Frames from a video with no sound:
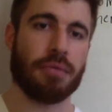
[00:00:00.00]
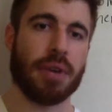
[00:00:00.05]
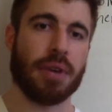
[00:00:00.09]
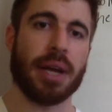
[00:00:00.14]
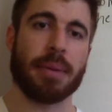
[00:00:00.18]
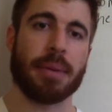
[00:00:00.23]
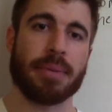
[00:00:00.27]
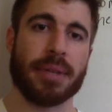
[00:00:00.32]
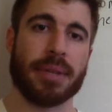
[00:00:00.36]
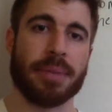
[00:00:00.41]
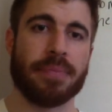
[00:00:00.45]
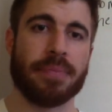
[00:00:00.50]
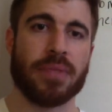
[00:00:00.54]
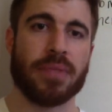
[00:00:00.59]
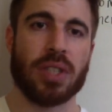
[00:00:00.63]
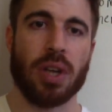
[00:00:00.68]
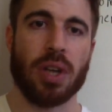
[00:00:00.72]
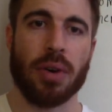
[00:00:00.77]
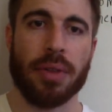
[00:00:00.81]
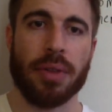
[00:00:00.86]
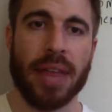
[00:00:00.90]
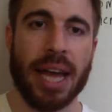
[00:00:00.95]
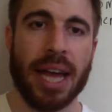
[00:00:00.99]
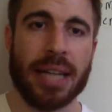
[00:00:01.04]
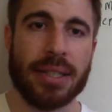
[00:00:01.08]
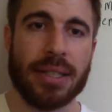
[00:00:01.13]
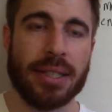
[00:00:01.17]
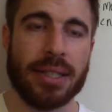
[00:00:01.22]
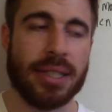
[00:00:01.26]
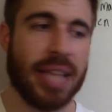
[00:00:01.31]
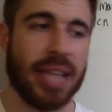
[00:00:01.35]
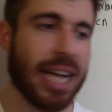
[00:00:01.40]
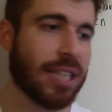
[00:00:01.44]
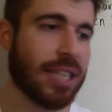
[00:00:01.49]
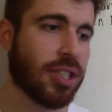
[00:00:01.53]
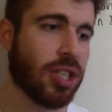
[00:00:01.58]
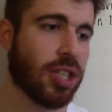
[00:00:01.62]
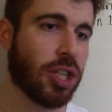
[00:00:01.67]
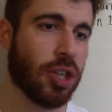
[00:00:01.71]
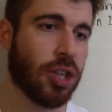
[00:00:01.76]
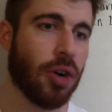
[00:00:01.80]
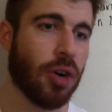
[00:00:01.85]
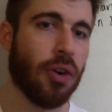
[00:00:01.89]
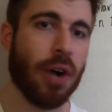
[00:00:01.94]
ripped. So that's, that's
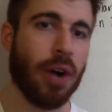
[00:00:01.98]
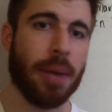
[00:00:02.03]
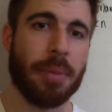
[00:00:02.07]
the goal.